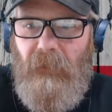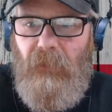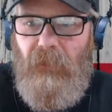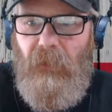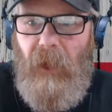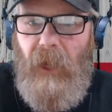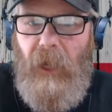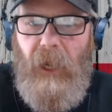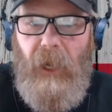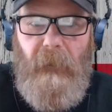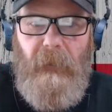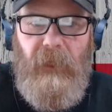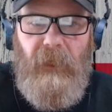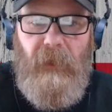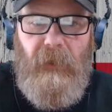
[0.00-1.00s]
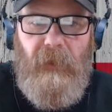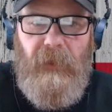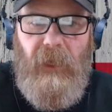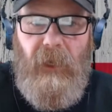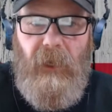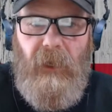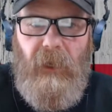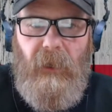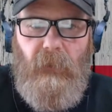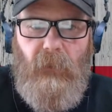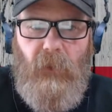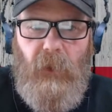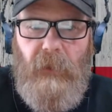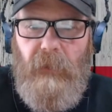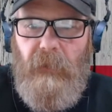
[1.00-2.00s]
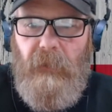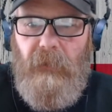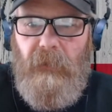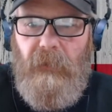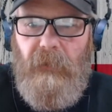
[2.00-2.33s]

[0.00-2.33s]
Prime dinner time, brother.